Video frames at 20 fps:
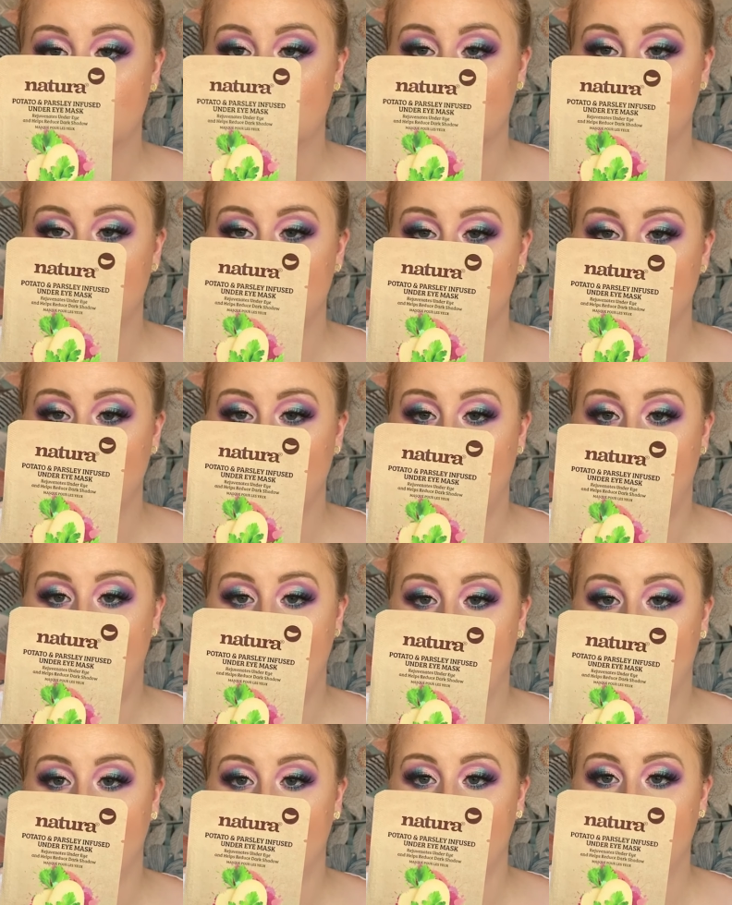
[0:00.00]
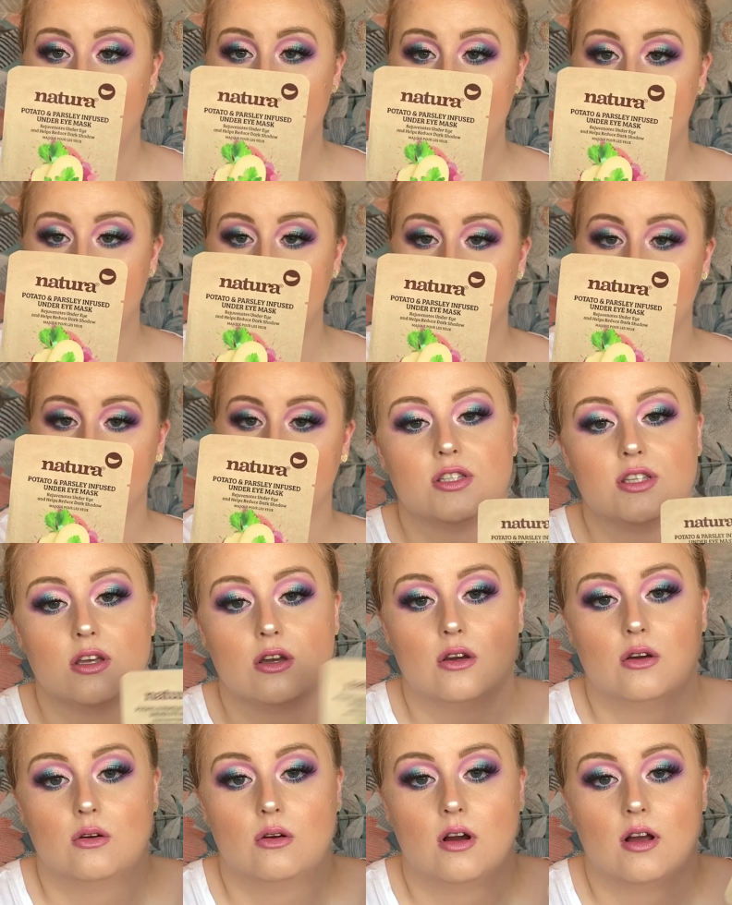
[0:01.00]
to try it.
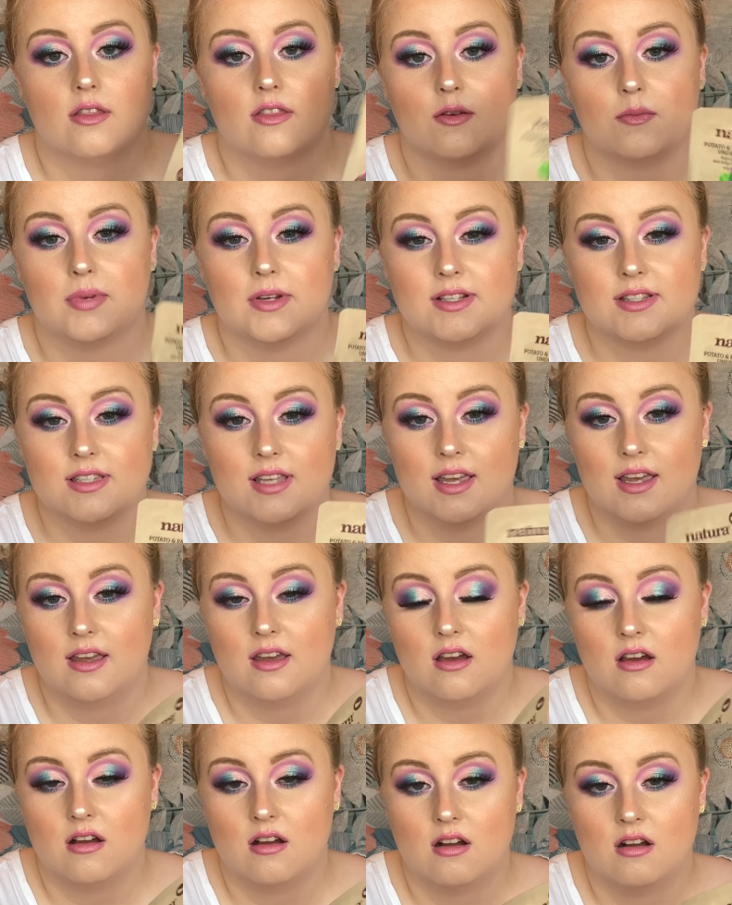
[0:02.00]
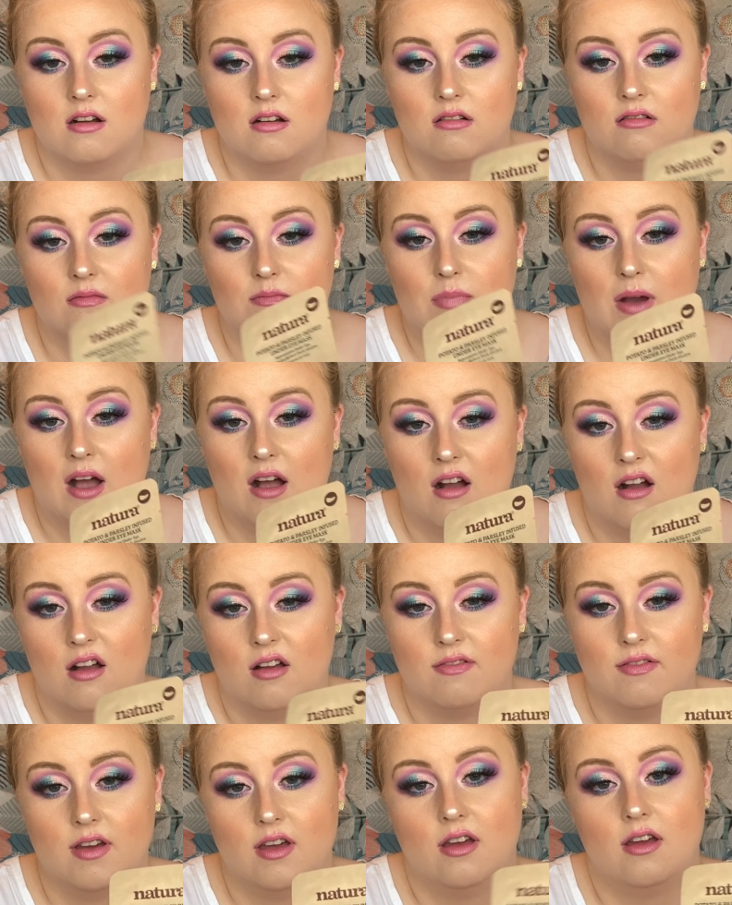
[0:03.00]
So the potato part
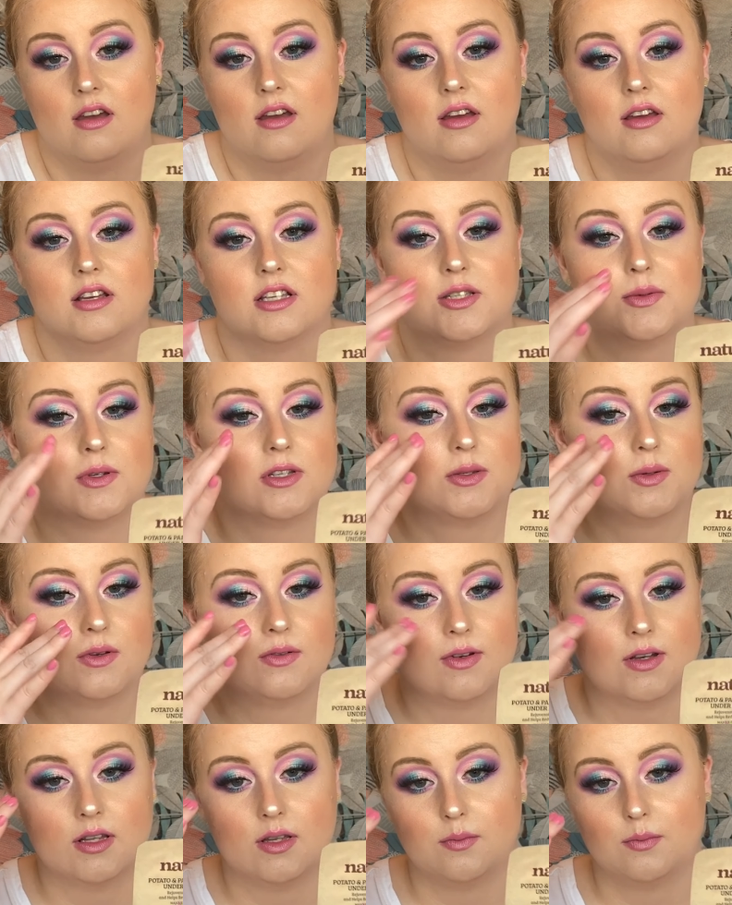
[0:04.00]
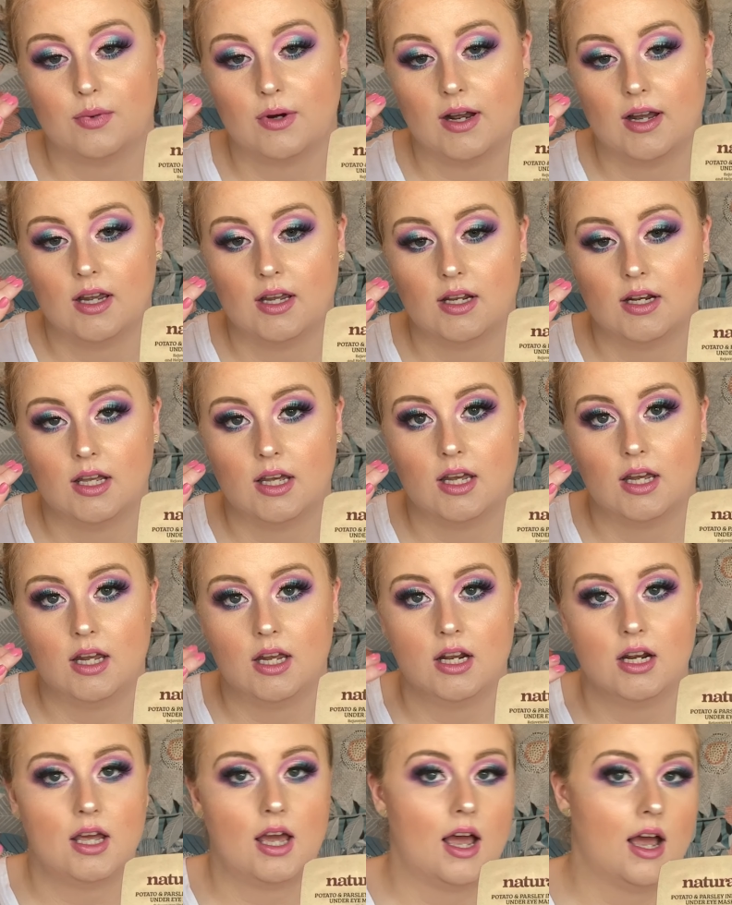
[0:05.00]
of it is supposed to be really
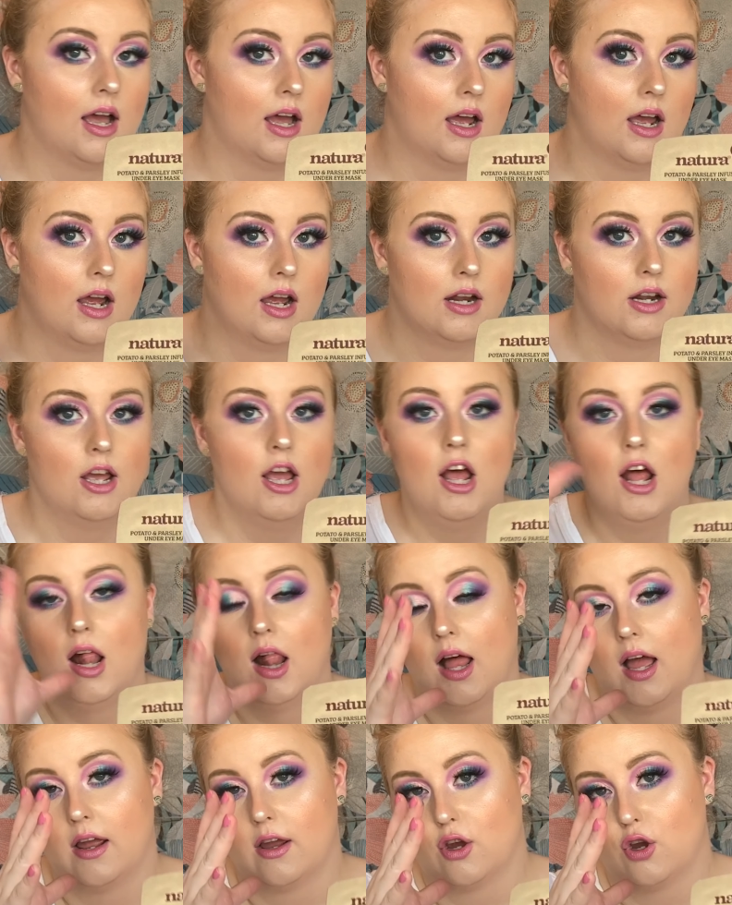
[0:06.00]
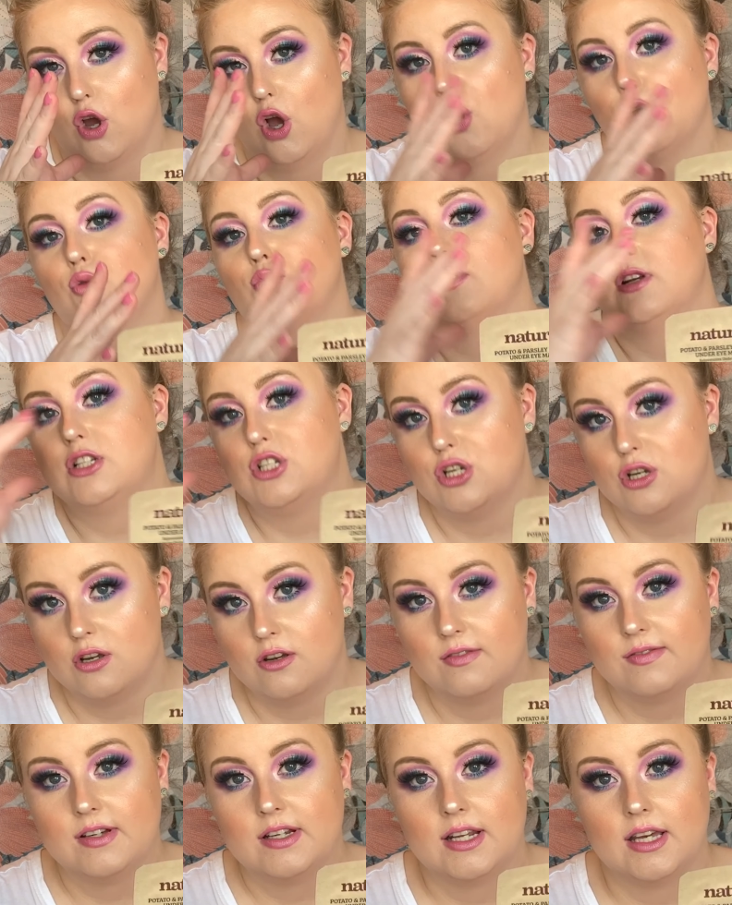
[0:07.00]
brightening and like
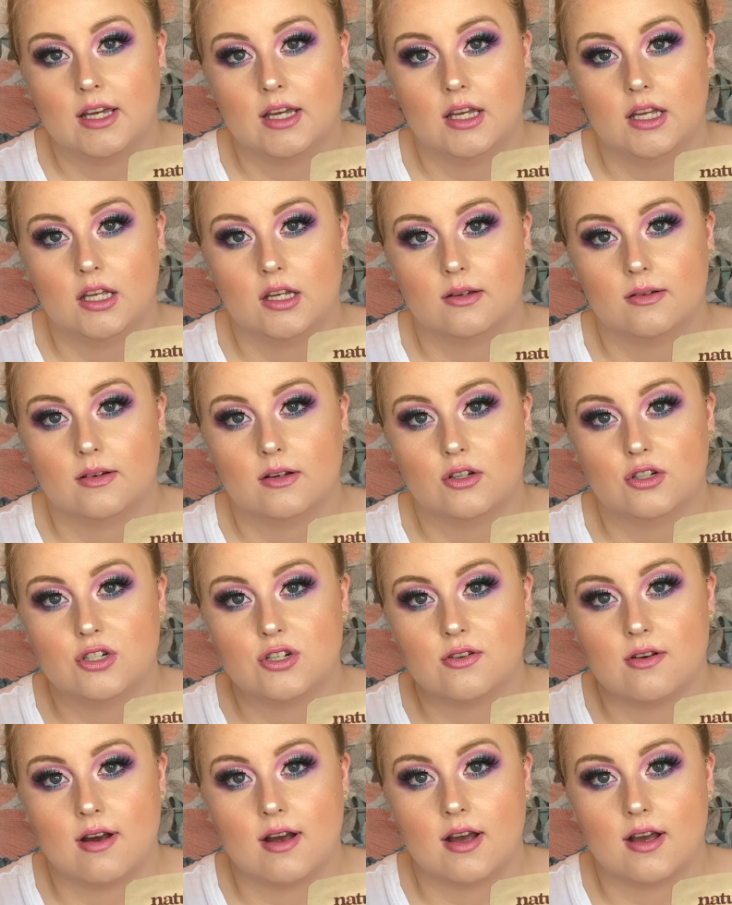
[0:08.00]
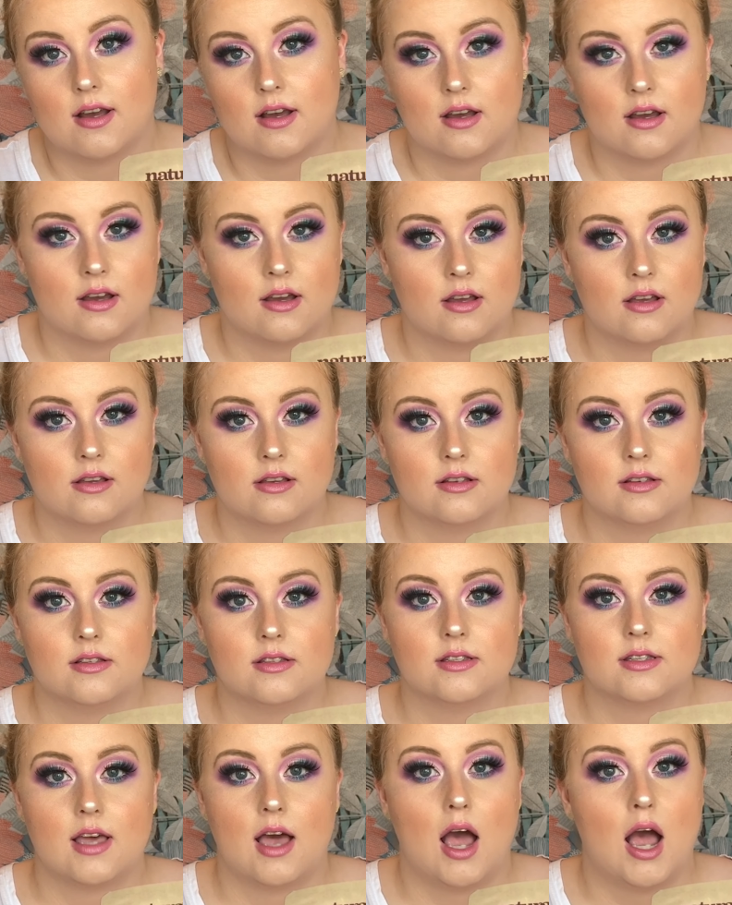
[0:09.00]
rejuvenate your under
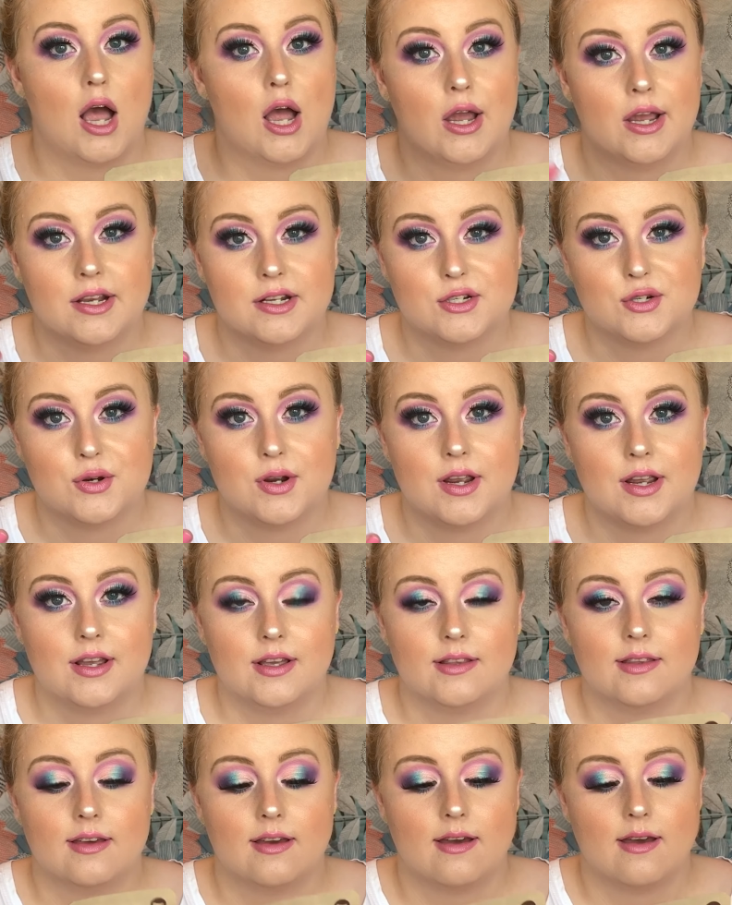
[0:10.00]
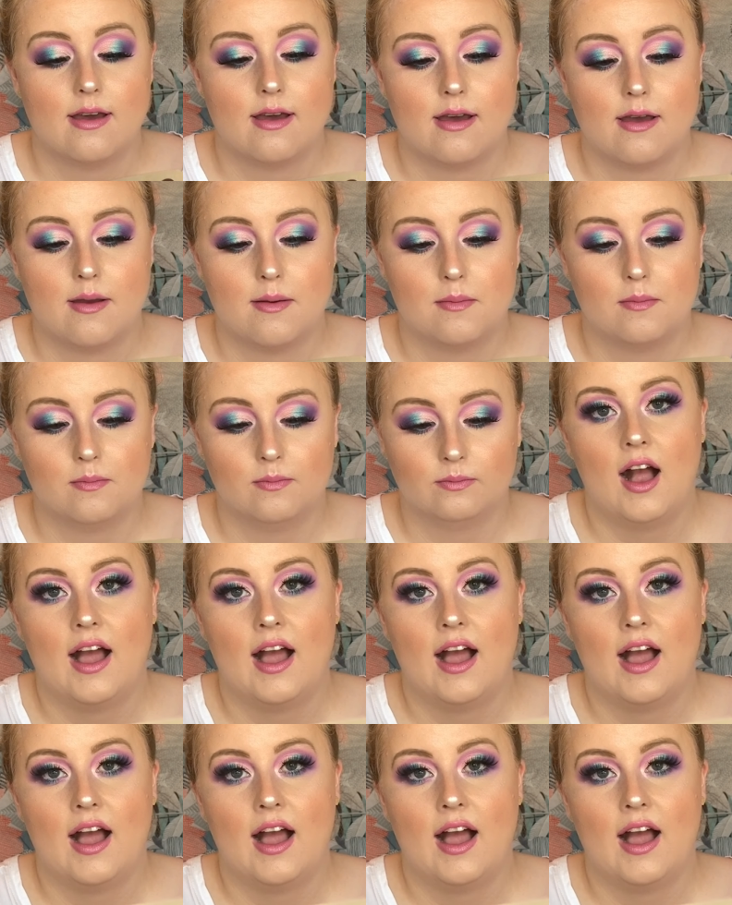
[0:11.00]
eyes, hydrate them,